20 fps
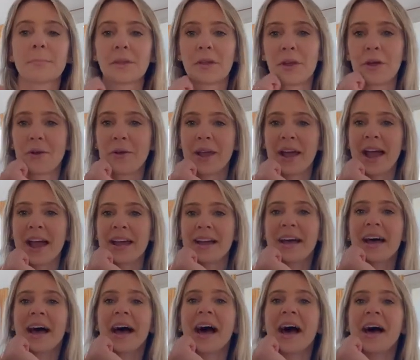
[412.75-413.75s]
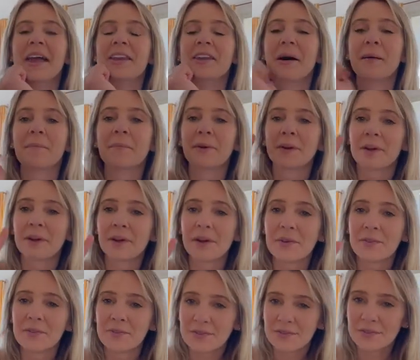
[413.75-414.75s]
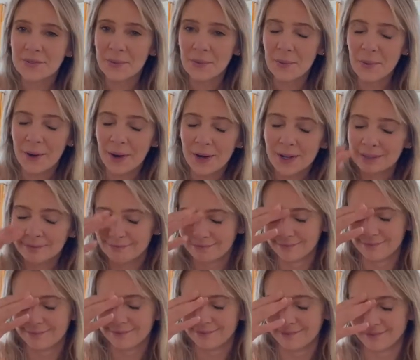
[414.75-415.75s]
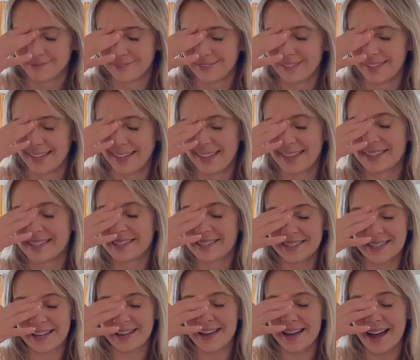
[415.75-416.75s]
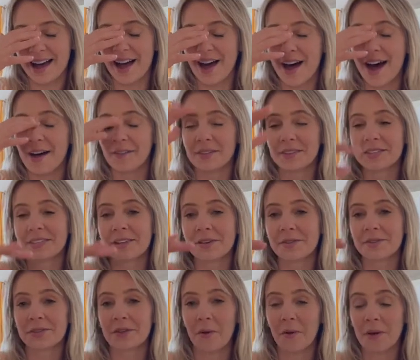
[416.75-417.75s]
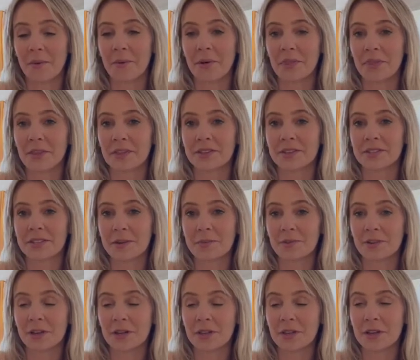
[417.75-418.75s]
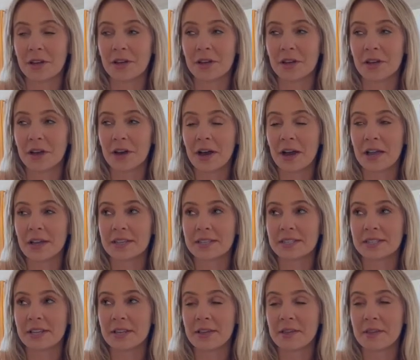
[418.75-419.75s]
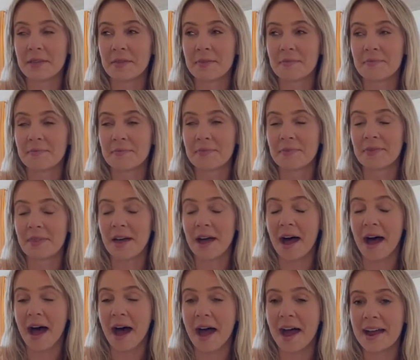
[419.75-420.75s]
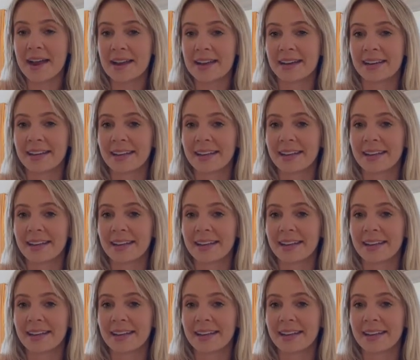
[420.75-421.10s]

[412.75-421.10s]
Okay, number 4. This is like, obviously I was going with that same train of thought here, is I